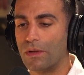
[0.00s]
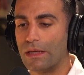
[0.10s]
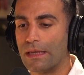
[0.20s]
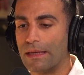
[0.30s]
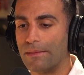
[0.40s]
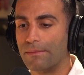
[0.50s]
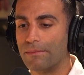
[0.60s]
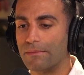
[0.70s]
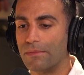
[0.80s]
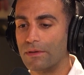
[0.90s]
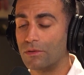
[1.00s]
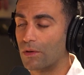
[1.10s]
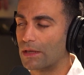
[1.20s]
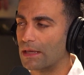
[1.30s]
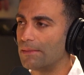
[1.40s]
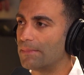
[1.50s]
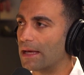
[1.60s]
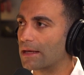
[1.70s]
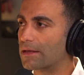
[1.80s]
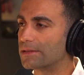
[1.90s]
I came
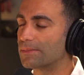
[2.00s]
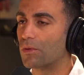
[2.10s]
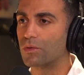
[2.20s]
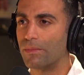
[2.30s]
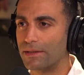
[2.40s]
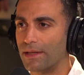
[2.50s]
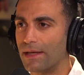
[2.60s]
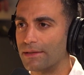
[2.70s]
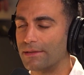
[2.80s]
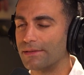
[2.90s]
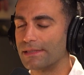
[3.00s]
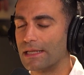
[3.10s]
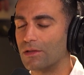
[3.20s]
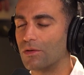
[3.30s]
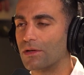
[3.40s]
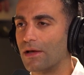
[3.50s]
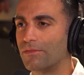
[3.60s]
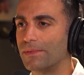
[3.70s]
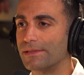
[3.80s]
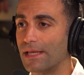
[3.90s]
back, spoke to my dad, and he's like, "Look,
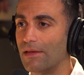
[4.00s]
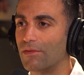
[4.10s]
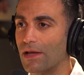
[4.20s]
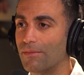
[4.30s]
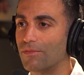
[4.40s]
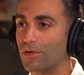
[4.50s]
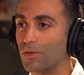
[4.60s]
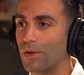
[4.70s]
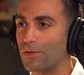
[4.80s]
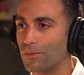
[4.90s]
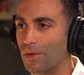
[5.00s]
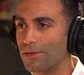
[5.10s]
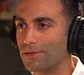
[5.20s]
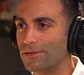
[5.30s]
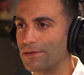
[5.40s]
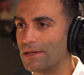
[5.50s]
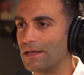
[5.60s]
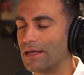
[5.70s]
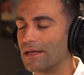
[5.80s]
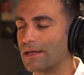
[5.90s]
I've been saving up for you and your brother,
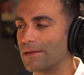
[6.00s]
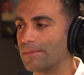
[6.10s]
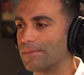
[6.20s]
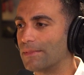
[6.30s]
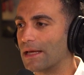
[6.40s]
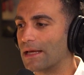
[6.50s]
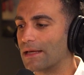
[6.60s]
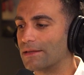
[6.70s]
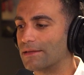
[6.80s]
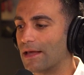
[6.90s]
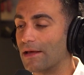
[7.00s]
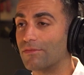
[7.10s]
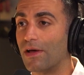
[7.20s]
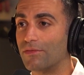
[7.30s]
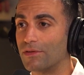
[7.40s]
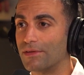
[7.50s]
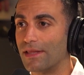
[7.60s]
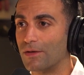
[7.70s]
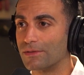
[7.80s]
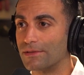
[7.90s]
and I have
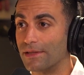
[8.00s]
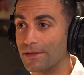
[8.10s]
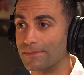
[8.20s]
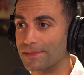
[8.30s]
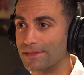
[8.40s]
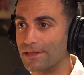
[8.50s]
500,000 dirhams